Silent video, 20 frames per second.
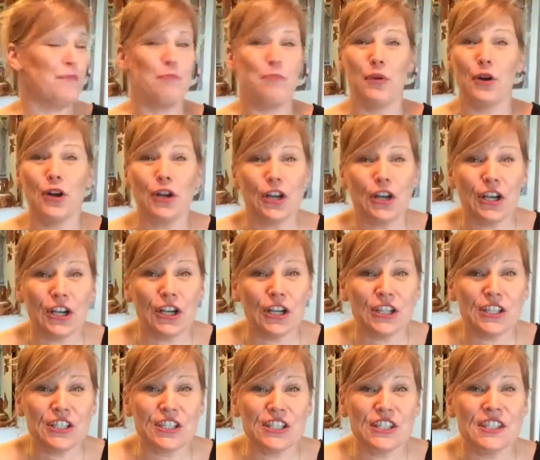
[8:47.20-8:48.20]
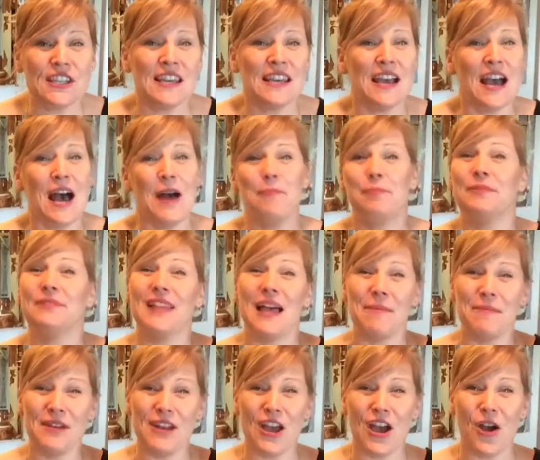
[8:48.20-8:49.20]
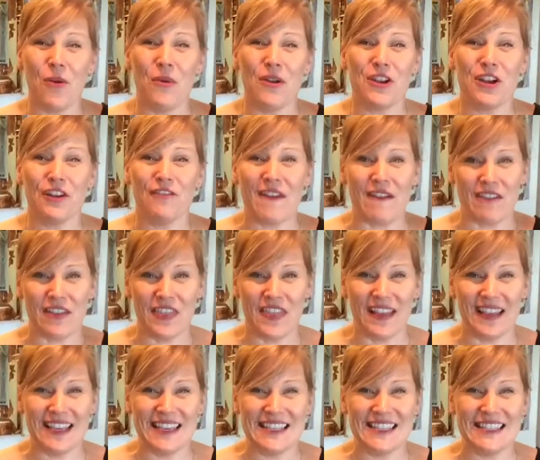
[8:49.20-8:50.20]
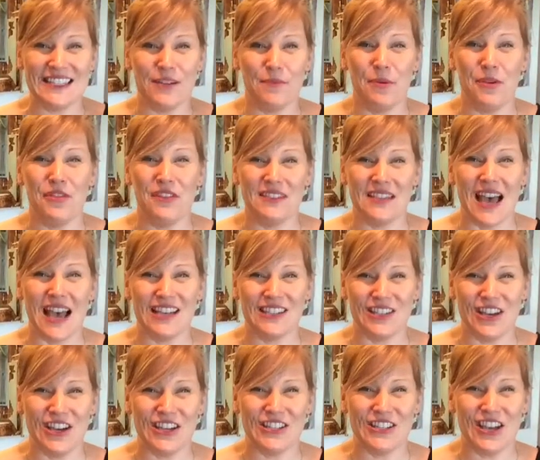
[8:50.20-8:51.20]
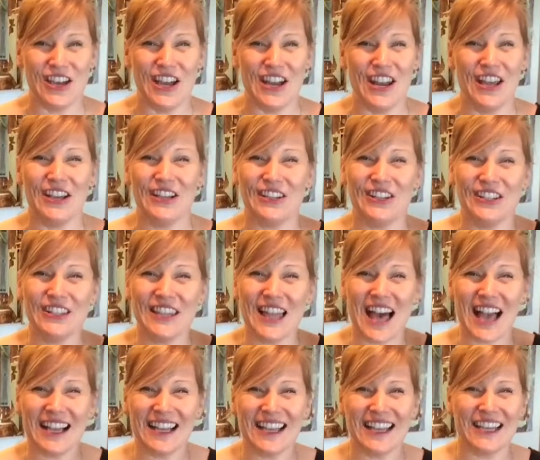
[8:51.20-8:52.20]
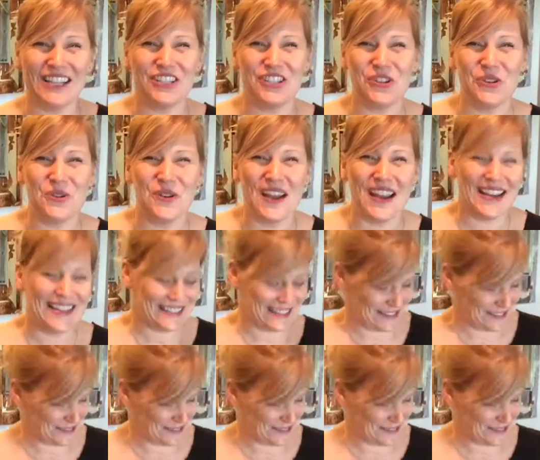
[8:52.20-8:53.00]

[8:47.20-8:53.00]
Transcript: burgers. Let me know what your favorite thing is to put this hot sauce on. Good luck. Enjoy.